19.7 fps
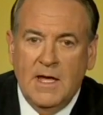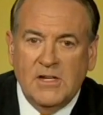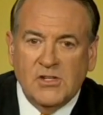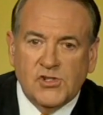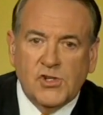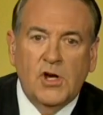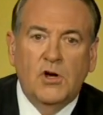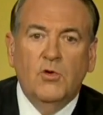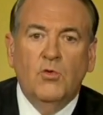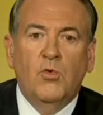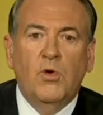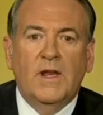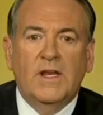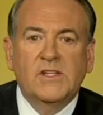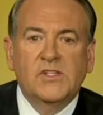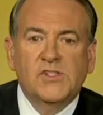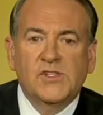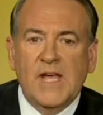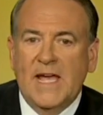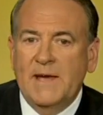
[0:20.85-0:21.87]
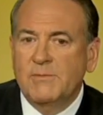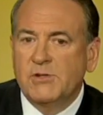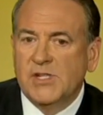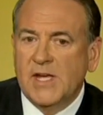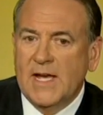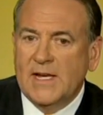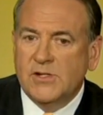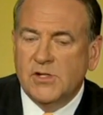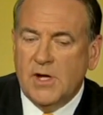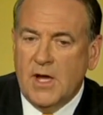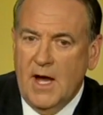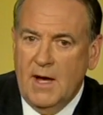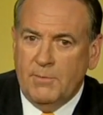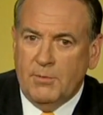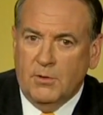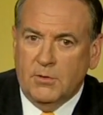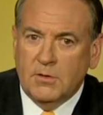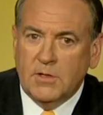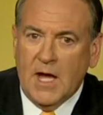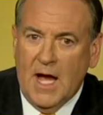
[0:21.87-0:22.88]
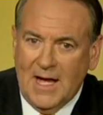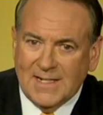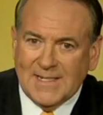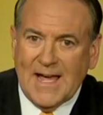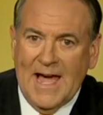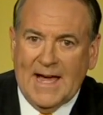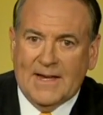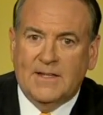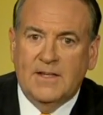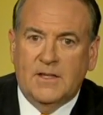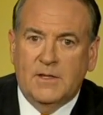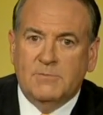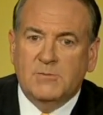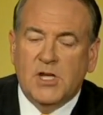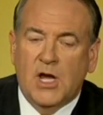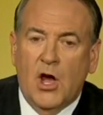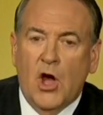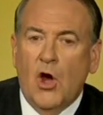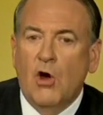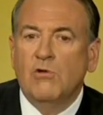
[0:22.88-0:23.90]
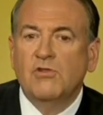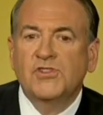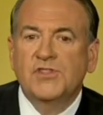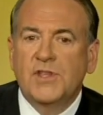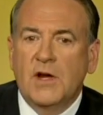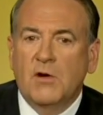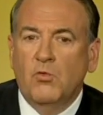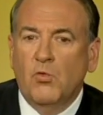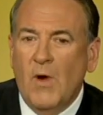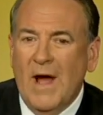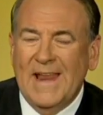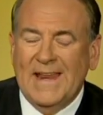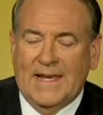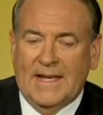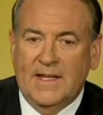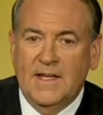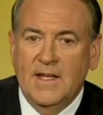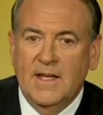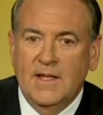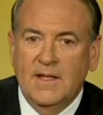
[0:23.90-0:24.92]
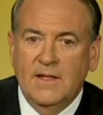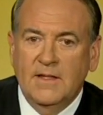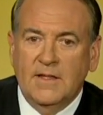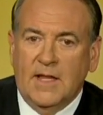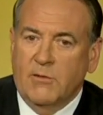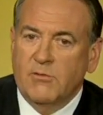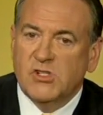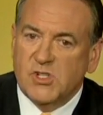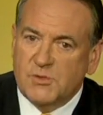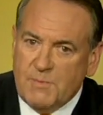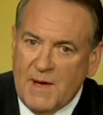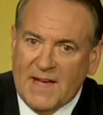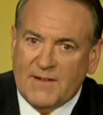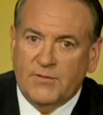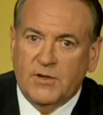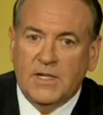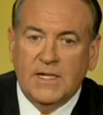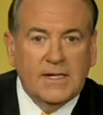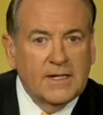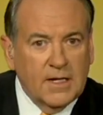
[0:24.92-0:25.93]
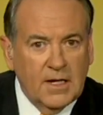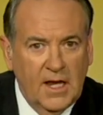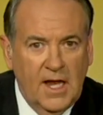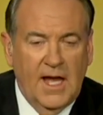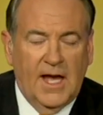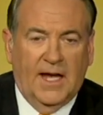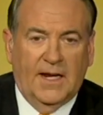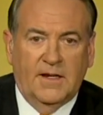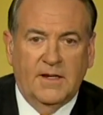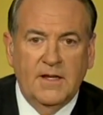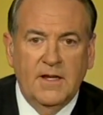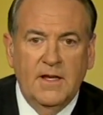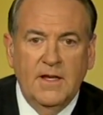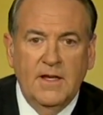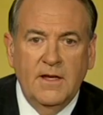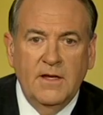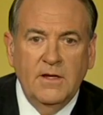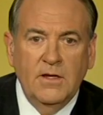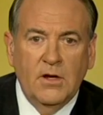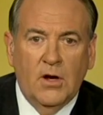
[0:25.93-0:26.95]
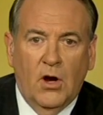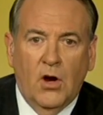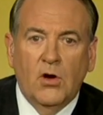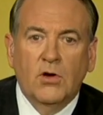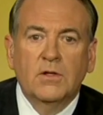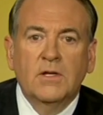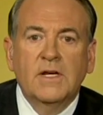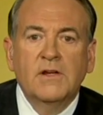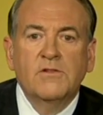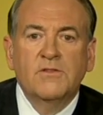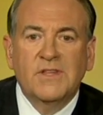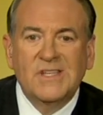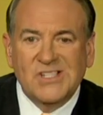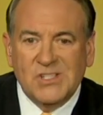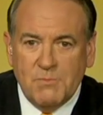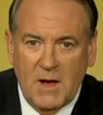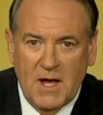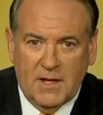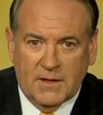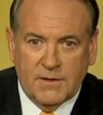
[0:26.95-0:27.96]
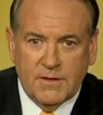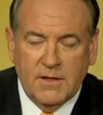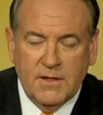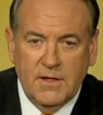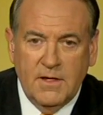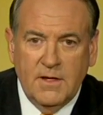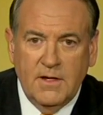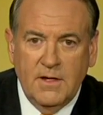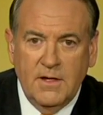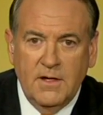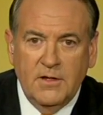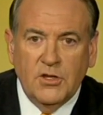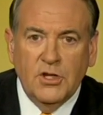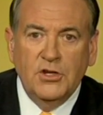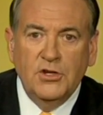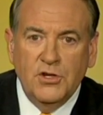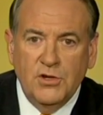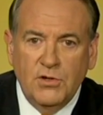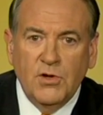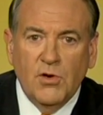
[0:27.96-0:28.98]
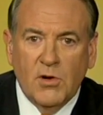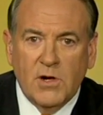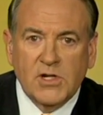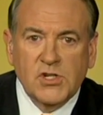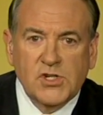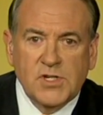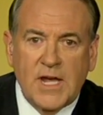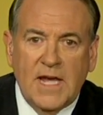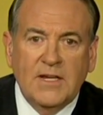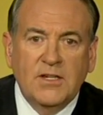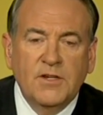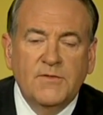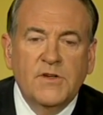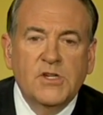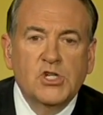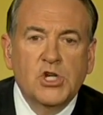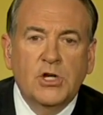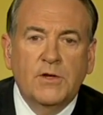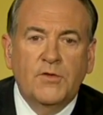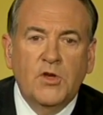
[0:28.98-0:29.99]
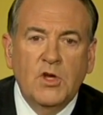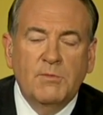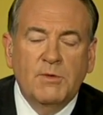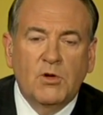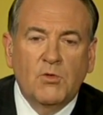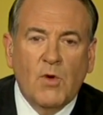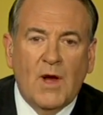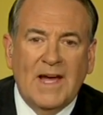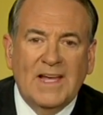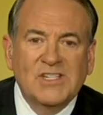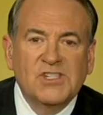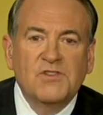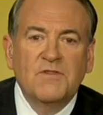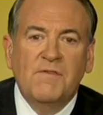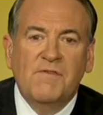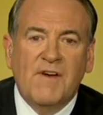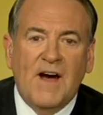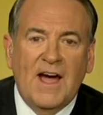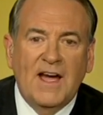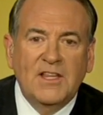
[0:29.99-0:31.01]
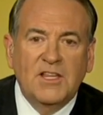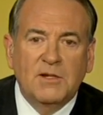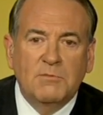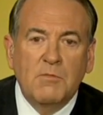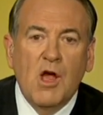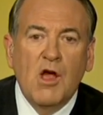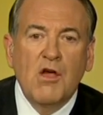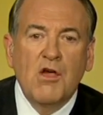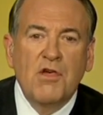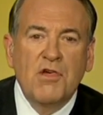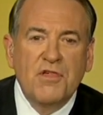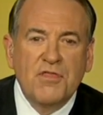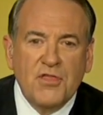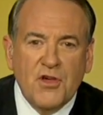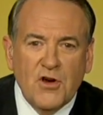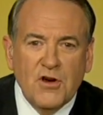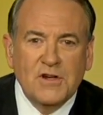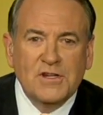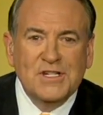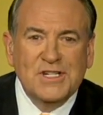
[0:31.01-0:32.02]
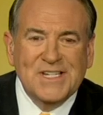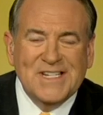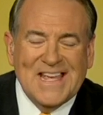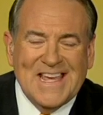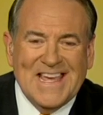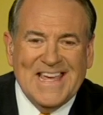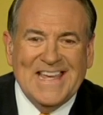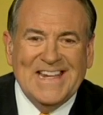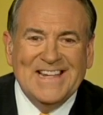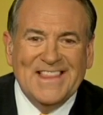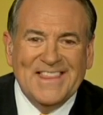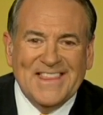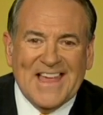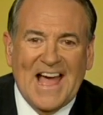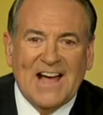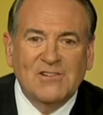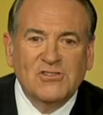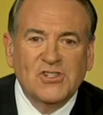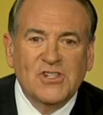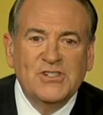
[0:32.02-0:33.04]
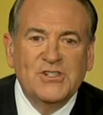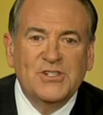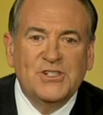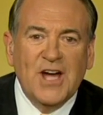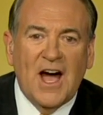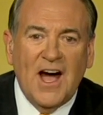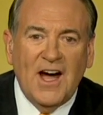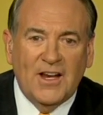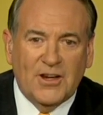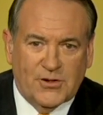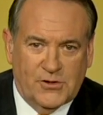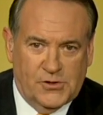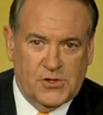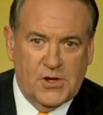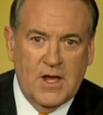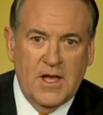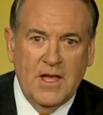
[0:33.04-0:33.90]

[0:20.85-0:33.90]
So when a same-sex couple contacted them to host their wedding, they respectfully declined. Earlier this month, the New York State Division of Human Rights fined them $13,000,